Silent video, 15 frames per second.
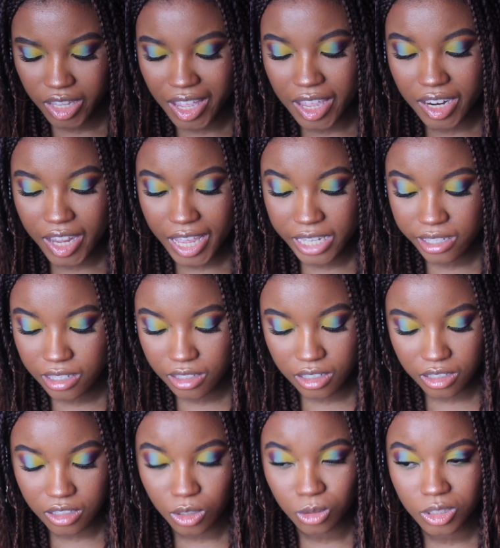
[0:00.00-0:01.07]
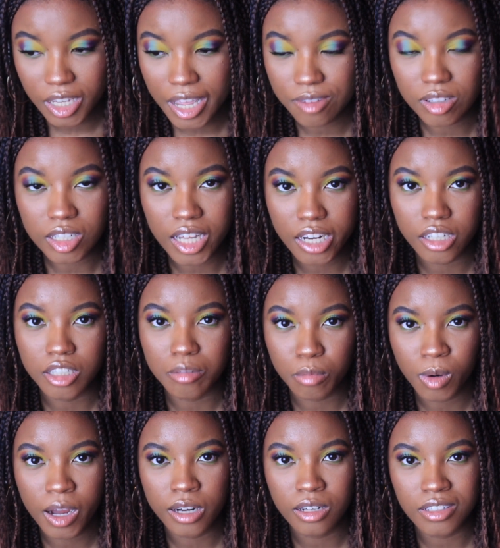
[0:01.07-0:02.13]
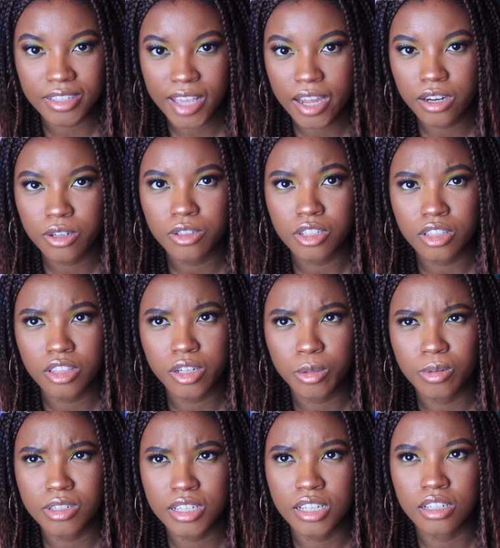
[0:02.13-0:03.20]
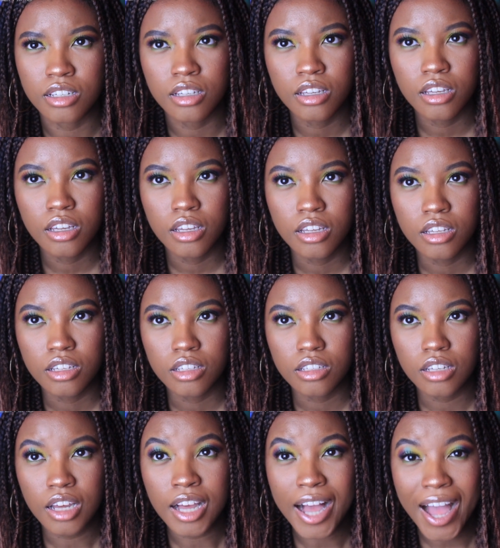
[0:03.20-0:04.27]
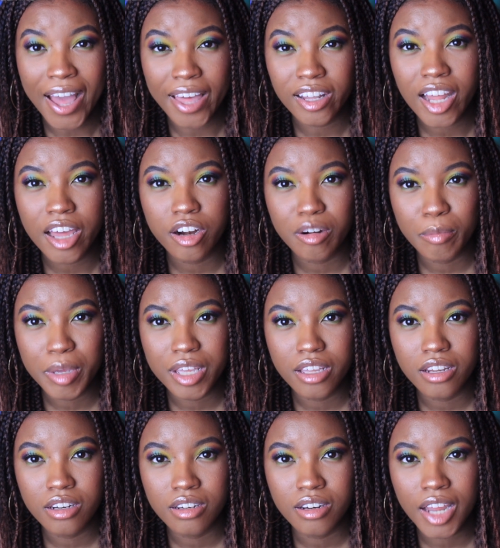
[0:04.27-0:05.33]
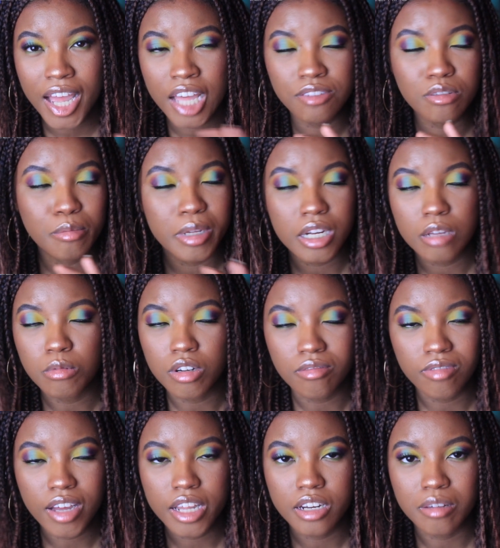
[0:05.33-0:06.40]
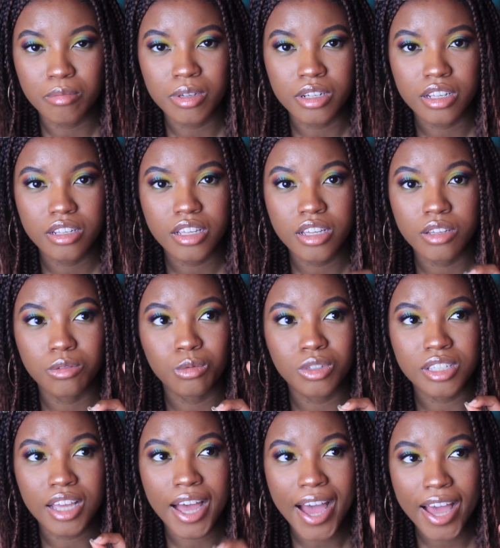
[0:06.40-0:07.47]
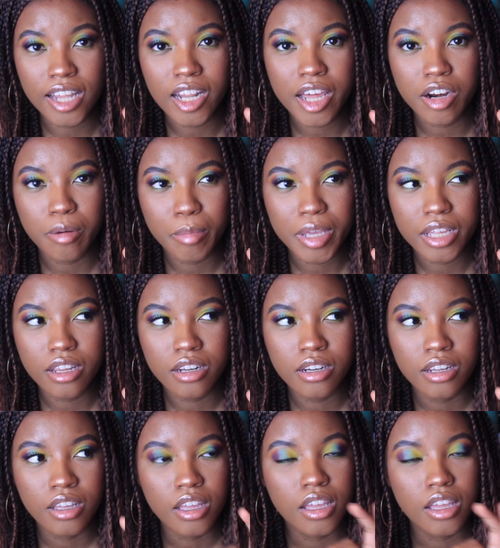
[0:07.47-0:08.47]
and Essence is known to have a lot of good products. I know that there was a eyeliner pen. I haven't been able to find it, but it was an eyeliner pen.